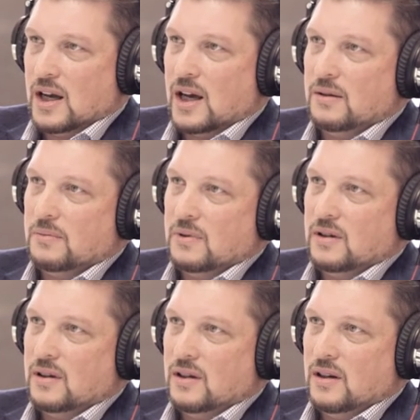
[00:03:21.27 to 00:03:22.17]
Mortgage yeah, That's the
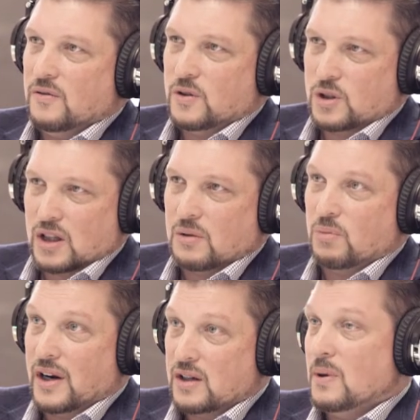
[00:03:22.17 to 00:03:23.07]
new gig. Officially the
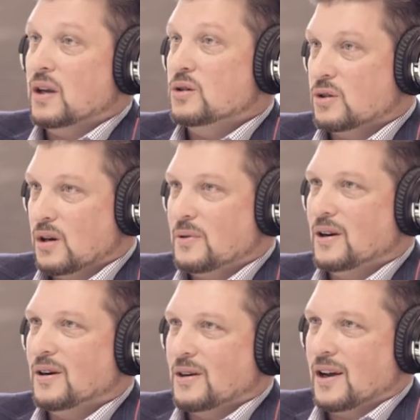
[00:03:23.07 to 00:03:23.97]
branch manager okay. up
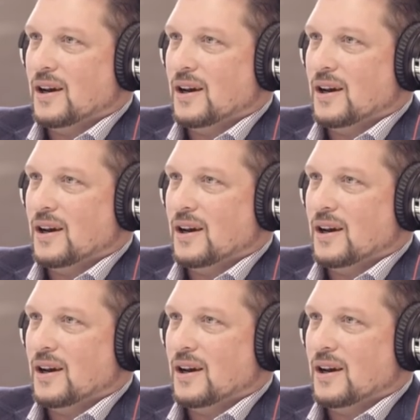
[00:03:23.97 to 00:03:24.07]
here,